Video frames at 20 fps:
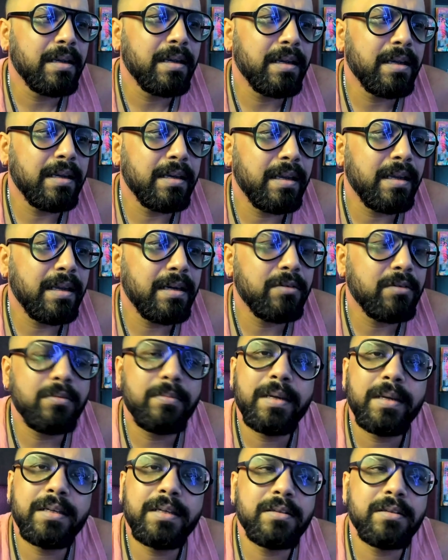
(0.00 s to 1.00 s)
and I had to
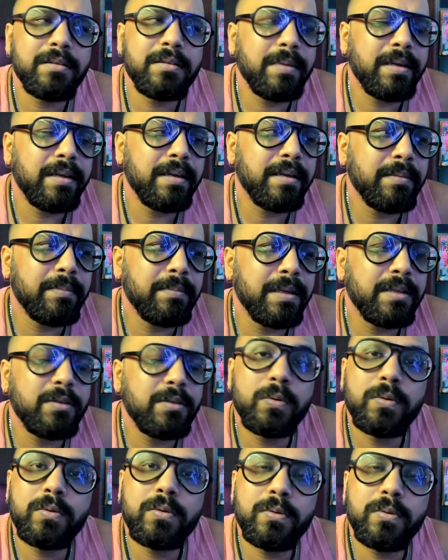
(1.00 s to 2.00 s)
measure my
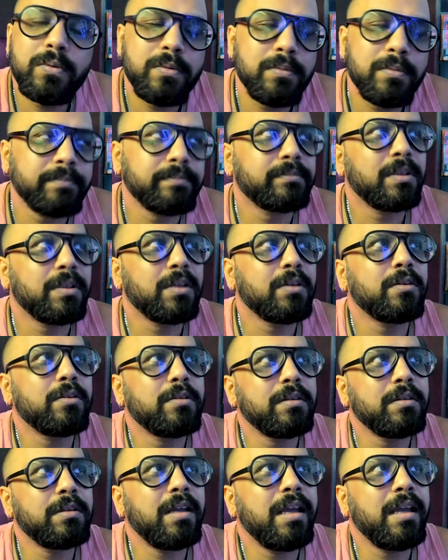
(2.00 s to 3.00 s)
susu, you know,
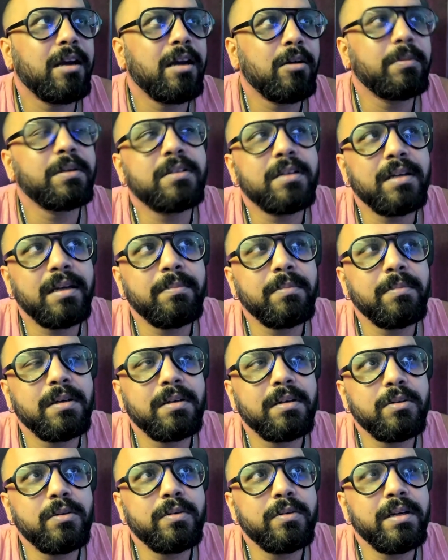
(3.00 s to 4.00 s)
how much
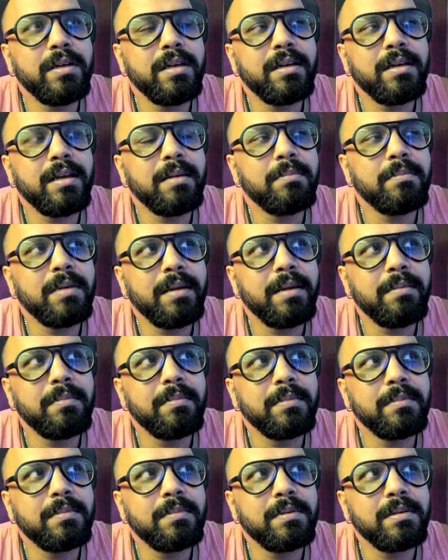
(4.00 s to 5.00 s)
urine
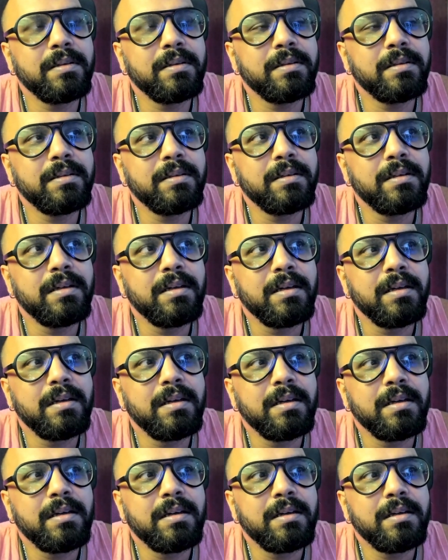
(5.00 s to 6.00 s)

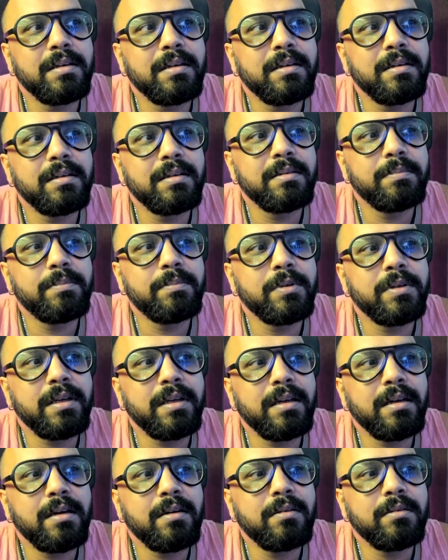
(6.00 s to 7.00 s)
I'm
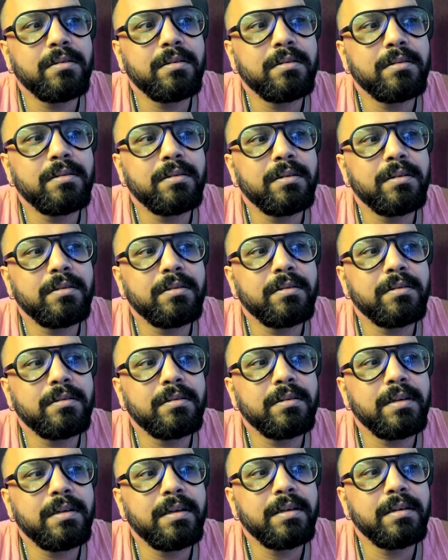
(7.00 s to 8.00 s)
putting out, you know.
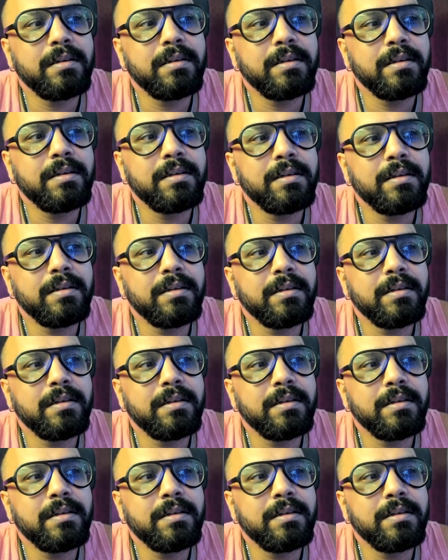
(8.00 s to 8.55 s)
And